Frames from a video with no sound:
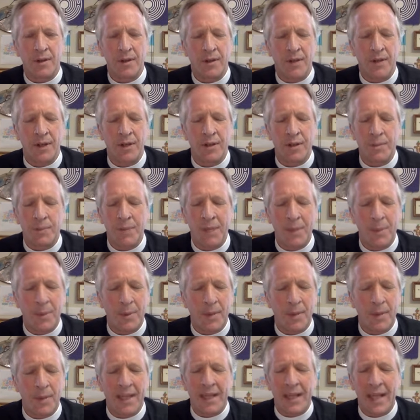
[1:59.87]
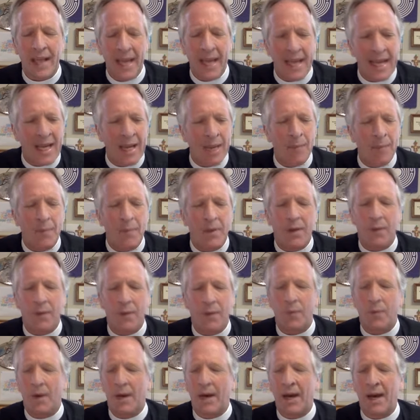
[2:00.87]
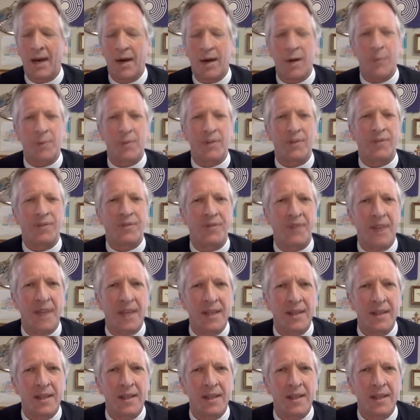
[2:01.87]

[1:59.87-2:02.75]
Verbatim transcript: those people that came, I hope it fed